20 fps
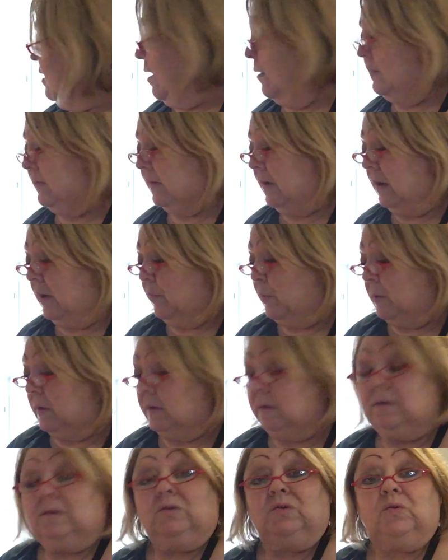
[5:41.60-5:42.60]
I was going to put
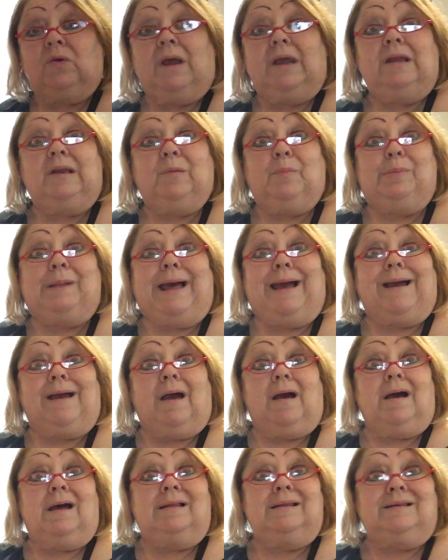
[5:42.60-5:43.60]
drained black
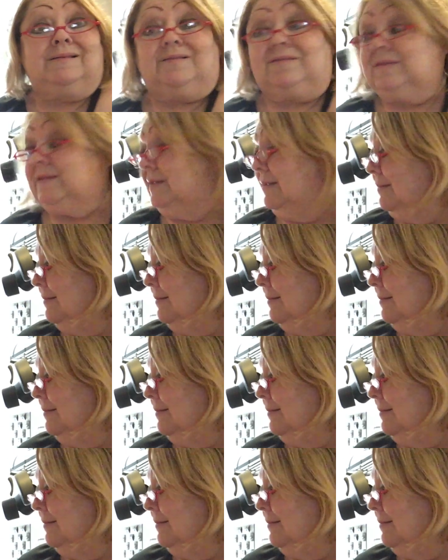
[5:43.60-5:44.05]
olives.